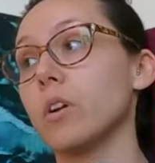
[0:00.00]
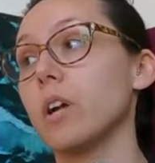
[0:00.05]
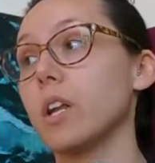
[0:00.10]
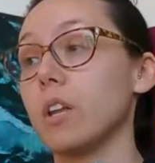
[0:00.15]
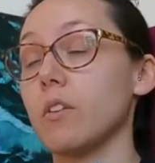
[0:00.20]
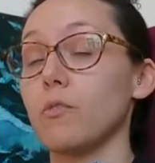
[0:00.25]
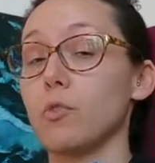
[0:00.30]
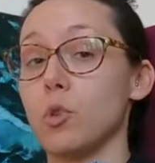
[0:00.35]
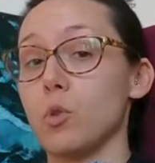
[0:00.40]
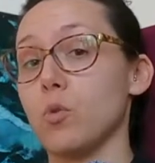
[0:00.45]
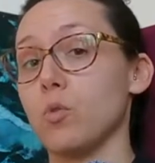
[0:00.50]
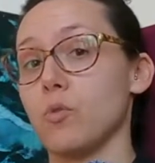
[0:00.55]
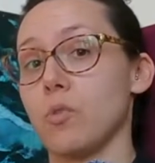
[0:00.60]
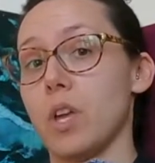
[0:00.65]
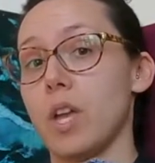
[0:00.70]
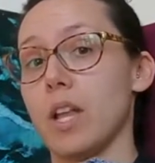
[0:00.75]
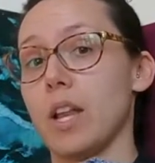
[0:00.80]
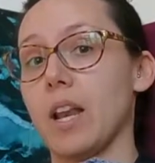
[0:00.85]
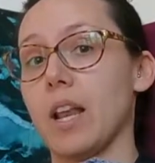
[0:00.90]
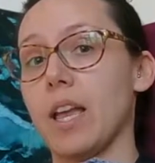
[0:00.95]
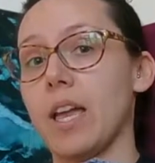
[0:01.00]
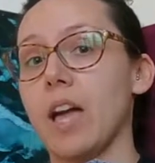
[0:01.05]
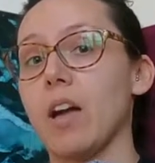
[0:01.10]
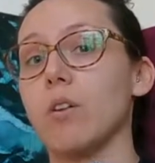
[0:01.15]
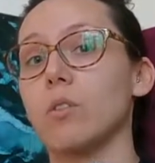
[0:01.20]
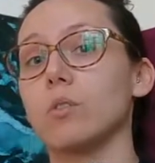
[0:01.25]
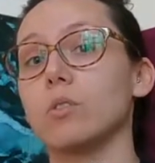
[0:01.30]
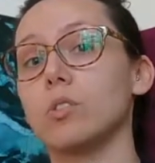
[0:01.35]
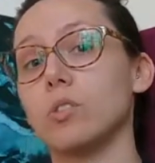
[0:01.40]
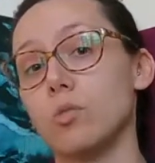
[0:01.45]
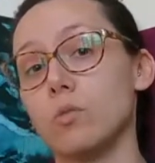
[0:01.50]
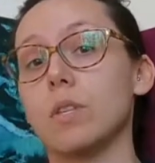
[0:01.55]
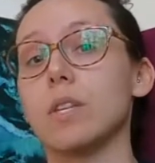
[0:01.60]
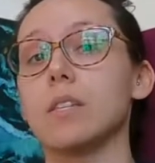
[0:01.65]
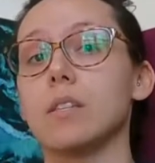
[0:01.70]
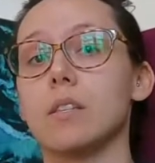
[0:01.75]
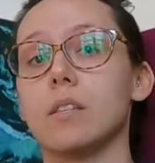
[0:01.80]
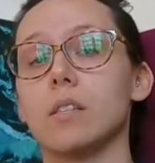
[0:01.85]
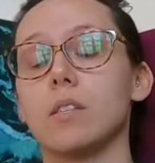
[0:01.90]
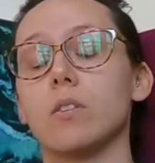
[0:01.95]
And if you create an account, you get
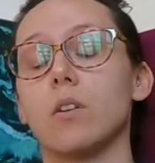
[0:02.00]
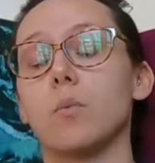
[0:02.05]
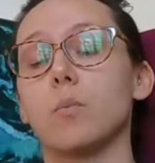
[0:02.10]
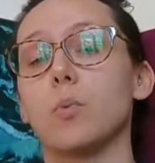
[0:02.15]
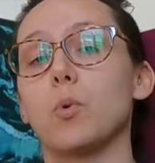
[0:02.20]
discount